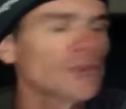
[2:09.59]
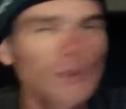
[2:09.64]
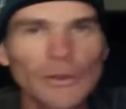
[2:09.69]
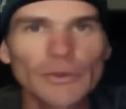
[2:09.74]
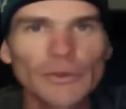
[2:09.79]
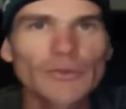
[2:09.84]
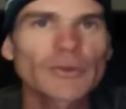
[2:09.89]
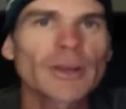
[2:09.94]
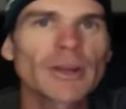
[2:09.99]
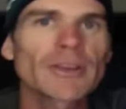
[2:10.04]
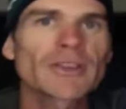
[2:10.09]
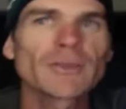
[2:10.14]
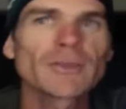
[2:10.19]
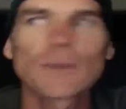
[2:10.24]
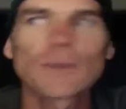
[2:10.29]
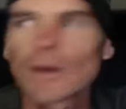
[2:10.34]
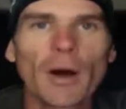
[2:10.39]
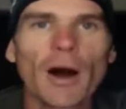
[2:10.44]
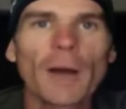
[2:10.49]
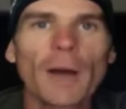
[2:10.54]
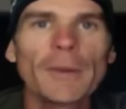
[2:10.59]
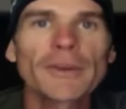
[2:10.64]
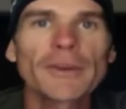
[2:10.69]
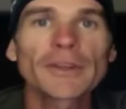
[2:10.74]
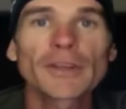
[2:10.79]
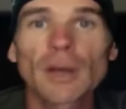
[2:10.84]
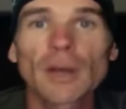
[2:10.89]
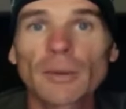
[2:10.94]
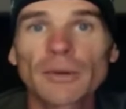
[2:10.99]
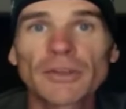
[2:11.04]
Who can stretch the most? I'm
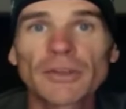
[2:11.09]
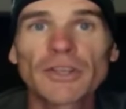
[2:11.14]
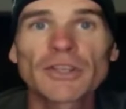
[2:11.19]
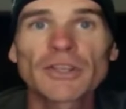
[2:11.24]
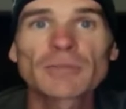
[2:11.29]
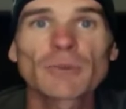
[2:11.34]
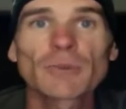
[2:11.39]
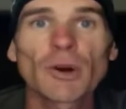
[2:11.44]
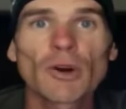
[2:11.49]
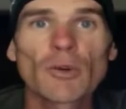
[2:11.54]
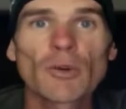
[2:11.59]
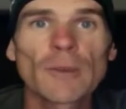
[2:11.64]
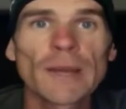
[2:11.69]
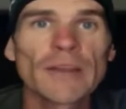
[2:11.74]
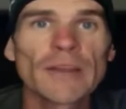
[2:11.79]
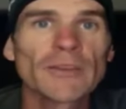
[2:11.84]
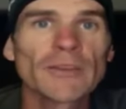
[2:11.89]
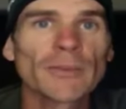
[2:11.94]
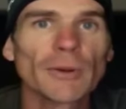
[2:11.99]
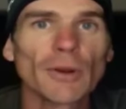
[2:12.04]
into competition by all means,